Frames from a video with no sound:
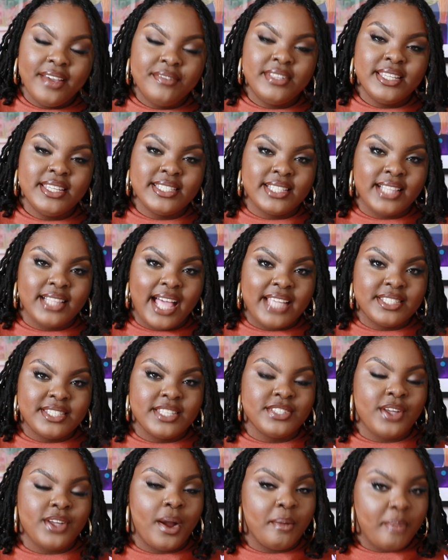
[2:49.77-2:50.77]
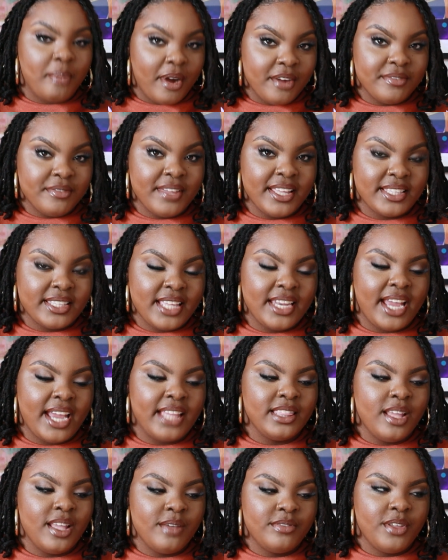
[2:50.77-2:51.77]
of these glasses are perfect, and I
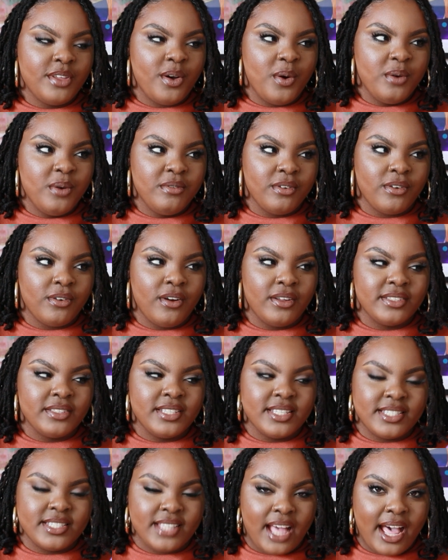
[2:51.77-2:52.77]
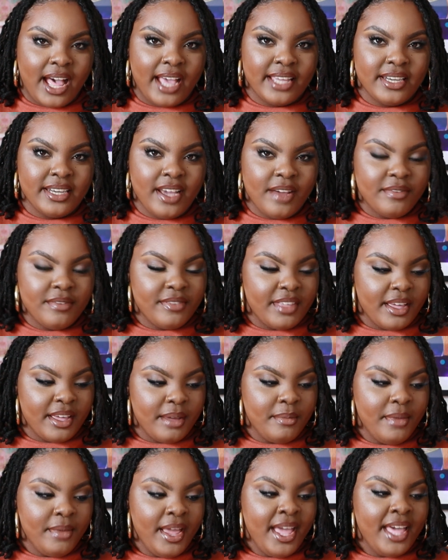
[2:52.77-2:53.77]
love the overall design of
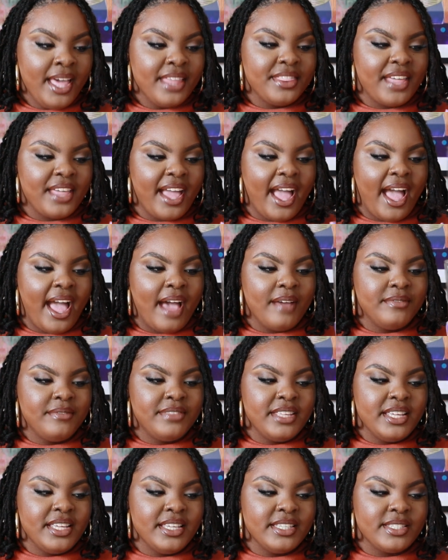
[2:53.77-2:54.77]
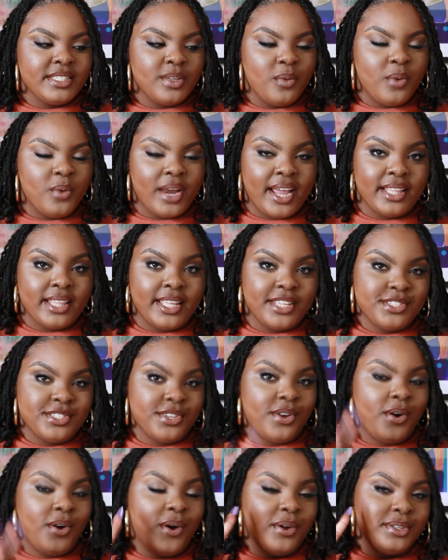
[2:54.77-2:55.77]
them. They have these, what I like
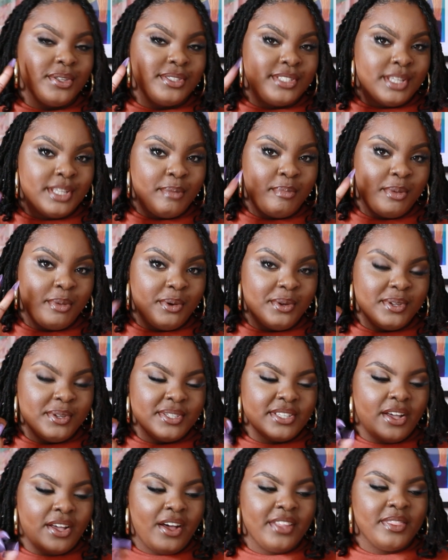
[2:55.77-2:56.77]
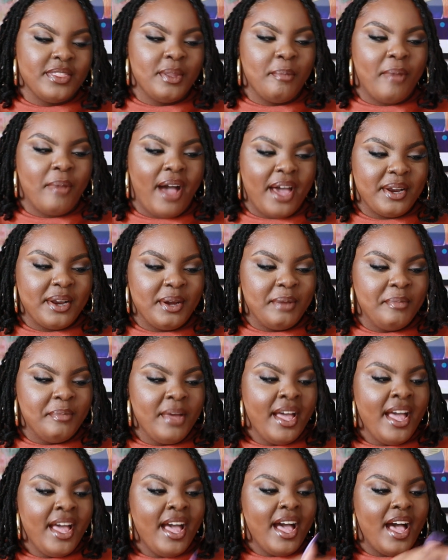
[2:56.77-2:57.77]
to call dimples on the bottom
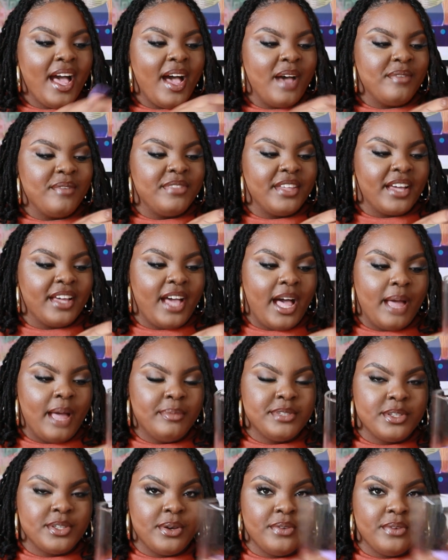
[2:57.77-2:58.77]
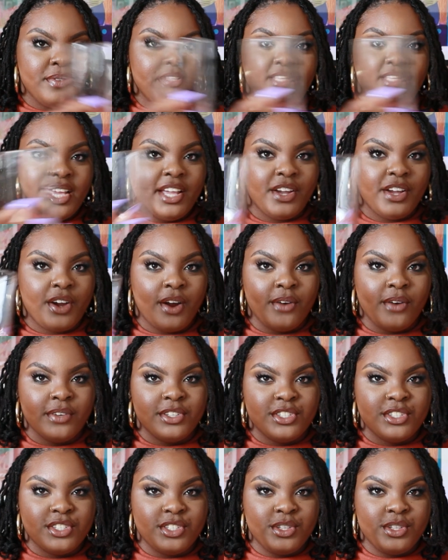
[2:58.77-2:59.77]
of the cup, so it really
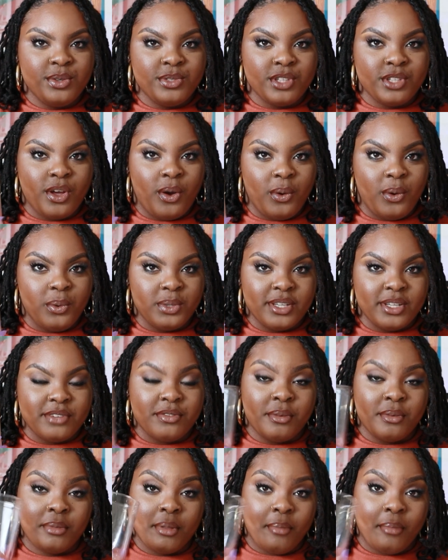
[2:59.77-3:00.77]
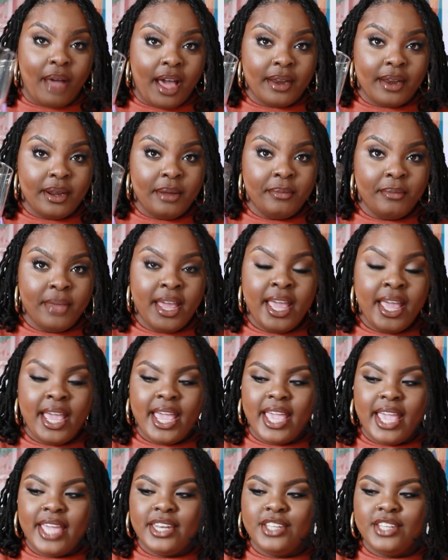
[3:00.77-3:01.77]
encourages you to hold it from the bottom,
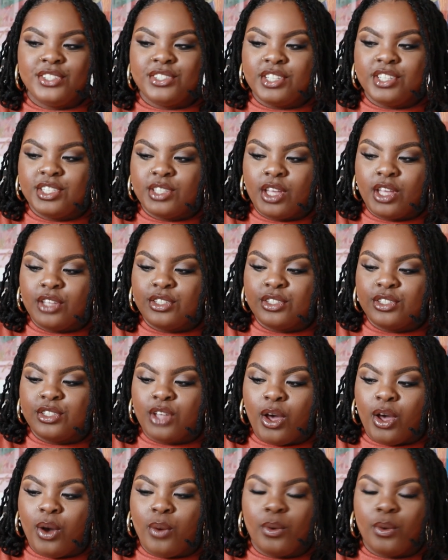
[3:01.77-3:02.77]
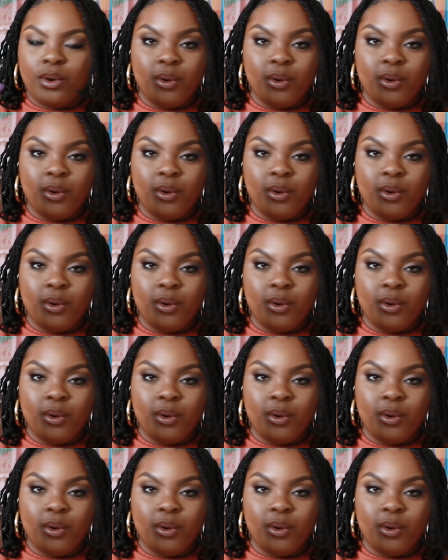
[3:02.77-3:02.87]
and it's just so